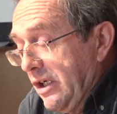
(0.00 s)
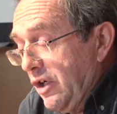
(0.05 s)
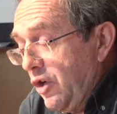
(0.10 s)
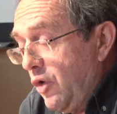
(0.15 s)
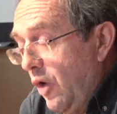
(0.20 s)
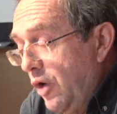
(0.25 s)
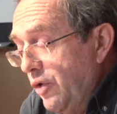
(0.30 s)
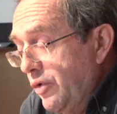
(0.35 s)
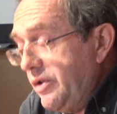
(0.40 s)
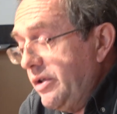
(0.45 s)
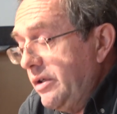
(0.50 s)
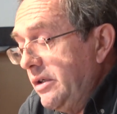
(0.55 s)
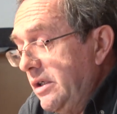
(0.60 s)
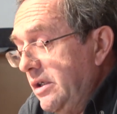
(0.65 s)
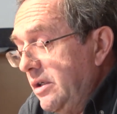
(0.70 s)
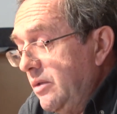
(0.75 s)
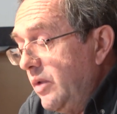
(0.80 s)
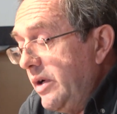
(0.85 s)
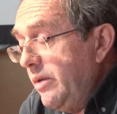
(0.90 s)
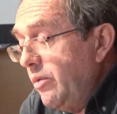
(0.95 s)
quote,
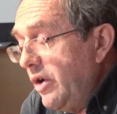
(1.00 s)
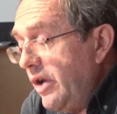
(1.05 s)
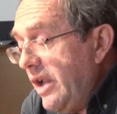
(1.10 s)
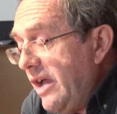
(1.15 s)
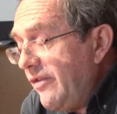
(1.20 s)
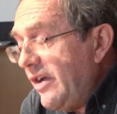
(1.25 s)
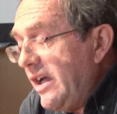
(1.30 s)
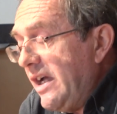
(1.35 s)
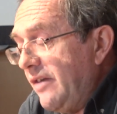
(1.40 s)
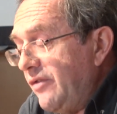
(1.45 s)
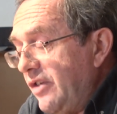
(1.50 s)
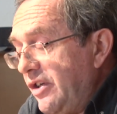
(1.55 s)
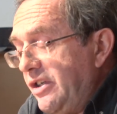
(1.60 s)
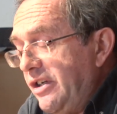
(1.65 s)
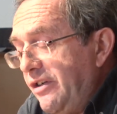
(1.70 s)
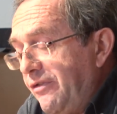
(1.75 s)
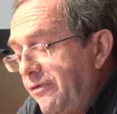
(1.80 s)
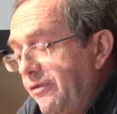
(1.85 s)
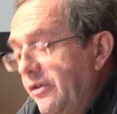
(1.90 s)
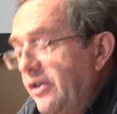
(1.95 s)
"We will never have a
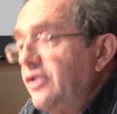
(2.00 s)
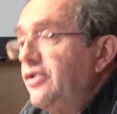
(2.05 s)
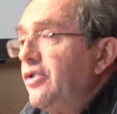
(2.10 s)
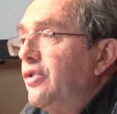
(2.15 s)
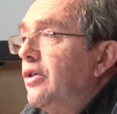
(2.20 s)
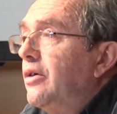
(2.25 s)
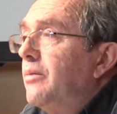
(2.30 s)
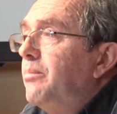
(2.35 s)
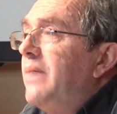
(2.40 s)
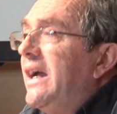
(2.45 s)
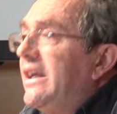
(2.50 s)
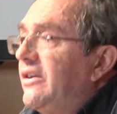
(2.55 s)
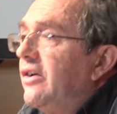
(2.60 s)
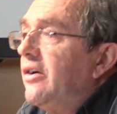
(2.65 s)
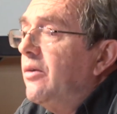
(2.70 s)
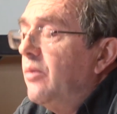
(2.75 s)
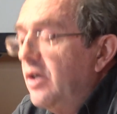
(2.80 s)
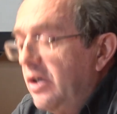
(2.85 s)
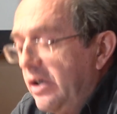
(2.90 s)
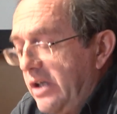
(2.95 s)
different or
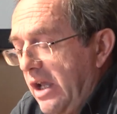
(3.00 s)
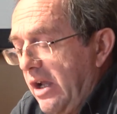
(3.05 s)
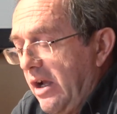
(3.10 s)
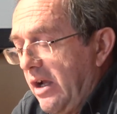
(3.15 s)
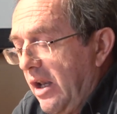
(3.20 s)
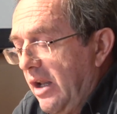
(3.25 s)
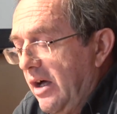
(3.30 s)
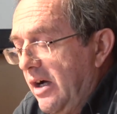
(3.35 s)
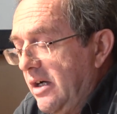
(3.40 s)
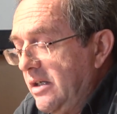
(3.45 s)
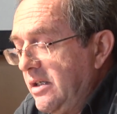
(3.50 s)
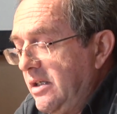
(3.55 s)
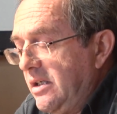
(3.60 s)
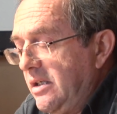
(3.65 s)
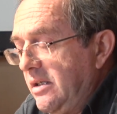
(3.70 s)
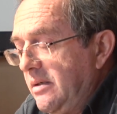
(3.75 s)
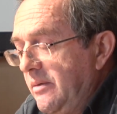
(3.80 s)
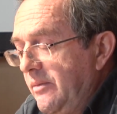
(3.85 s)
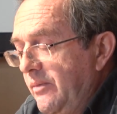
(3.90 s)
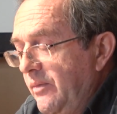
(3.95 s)
better working
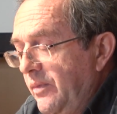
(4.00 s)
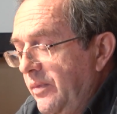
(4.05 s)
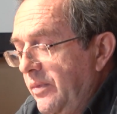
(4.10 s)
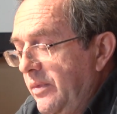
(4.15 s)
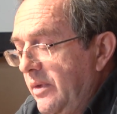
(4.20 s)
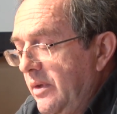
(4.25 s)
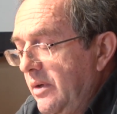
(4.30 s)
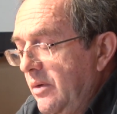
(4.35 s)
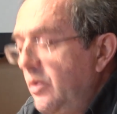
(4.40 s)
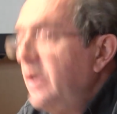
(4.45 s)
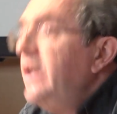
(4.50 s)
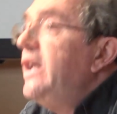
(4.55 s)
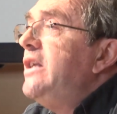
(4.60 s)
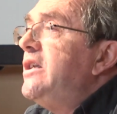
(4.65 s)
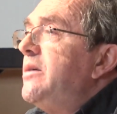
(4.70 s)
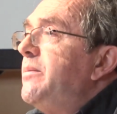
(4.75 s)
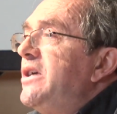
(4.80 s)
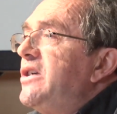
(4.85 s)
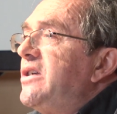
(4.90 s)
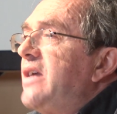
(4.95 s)
class. We need
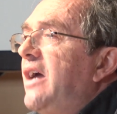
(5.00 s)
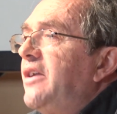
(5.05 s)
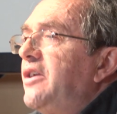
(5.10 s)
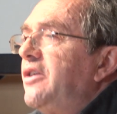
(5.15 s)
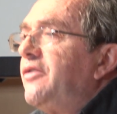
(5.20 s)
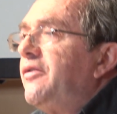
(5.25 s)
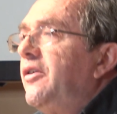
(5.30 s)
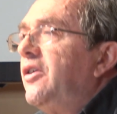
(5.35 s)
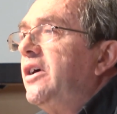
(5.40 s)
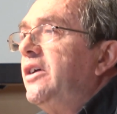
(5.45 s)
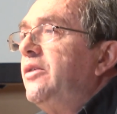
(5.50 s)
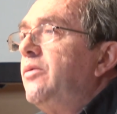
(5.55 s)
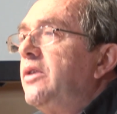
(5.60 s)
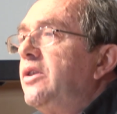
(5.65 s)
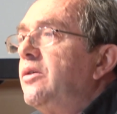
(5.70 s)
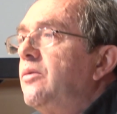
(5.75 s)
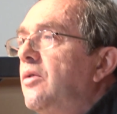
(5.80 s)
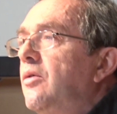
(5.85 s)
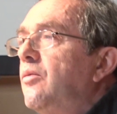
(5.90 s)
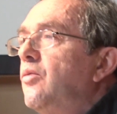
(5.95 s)
to be satisfied
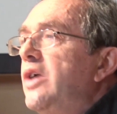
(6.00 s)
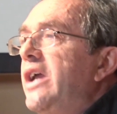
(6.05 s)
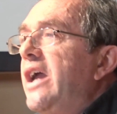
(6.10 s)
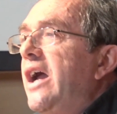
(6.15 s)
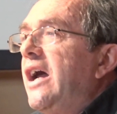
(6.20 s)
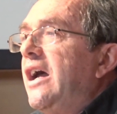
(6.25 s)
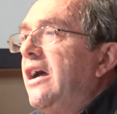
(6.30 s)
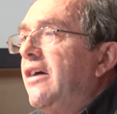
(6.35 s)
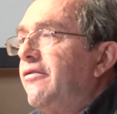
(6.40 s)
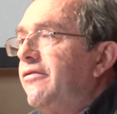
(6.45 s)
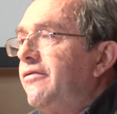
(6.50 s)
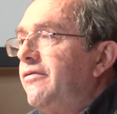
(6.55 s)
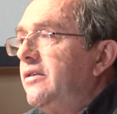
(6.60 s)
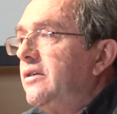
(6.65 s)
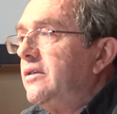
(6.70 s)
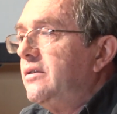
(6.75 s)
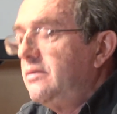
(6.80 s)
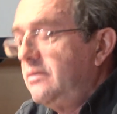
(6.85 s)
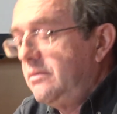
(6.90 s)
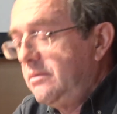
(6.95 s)
with the one we have,"
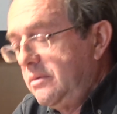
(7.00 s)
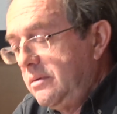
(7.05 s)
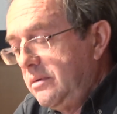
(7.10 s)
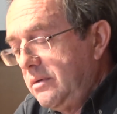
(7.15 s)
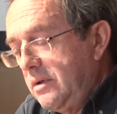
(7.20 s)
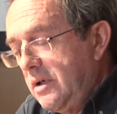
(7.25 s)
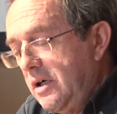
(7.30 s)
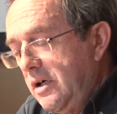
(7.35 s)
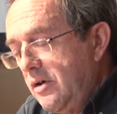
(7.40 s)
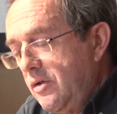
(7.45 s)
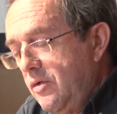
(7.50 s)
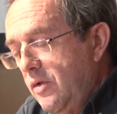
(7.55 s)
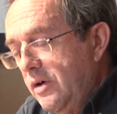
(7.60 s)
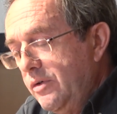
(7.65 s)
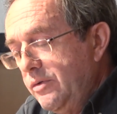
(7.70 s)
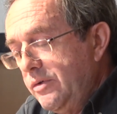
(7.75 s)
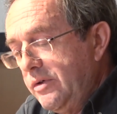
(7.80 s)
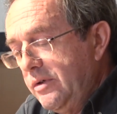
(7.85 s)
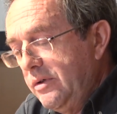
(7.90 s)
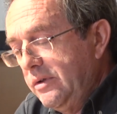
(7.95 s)

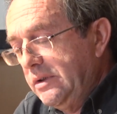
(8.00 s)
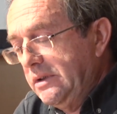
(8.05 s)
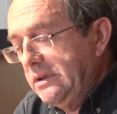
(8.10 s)
unquote.